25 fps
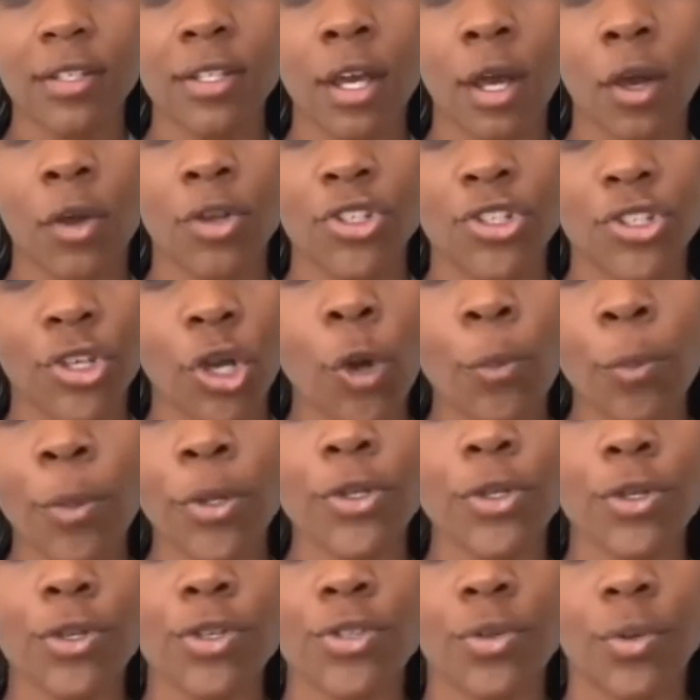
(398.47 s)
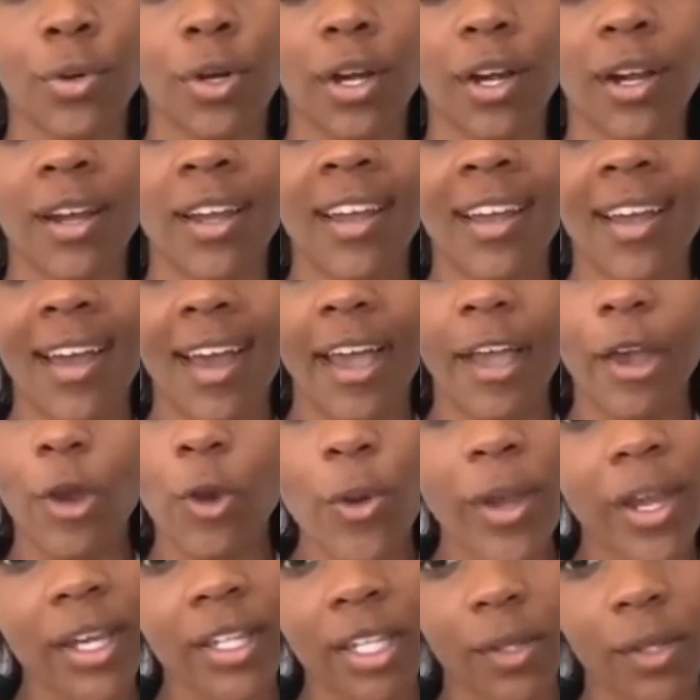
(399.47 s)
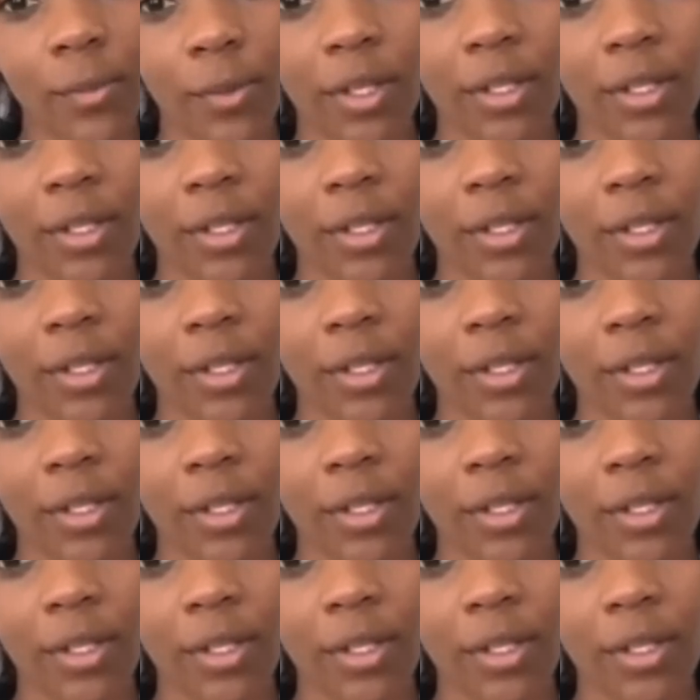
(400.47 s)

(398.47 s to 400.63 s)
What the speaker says: So she opened her door and quickly